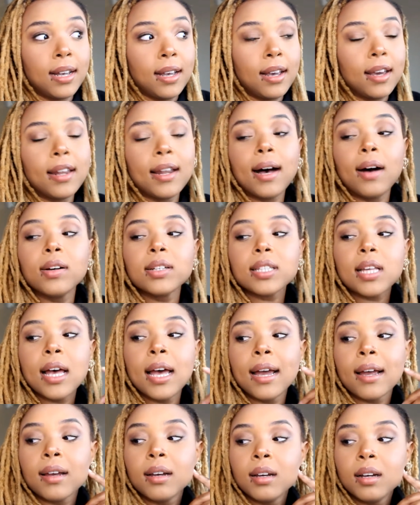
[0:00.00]
And I was
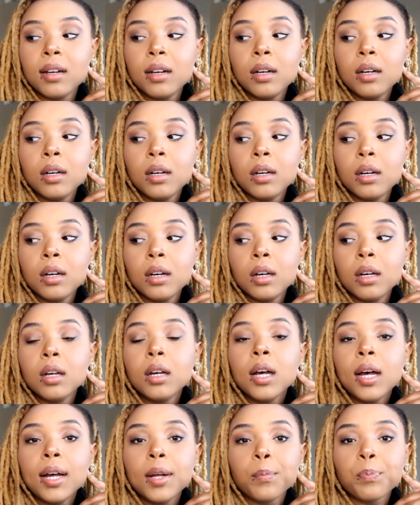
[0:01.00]
like,
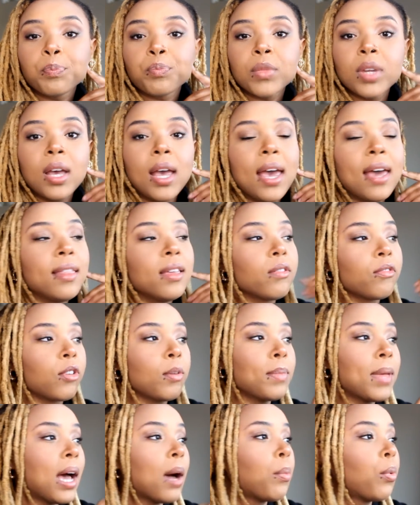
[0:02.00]
huh. And then
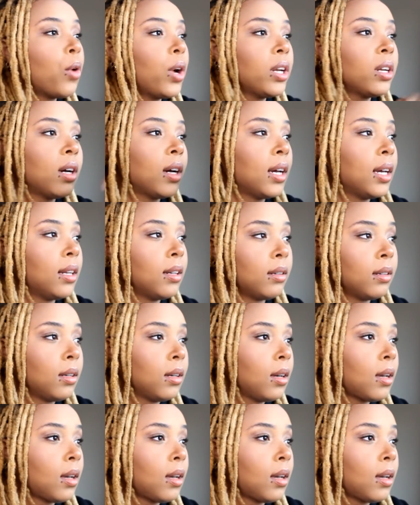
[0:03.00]
from that point on,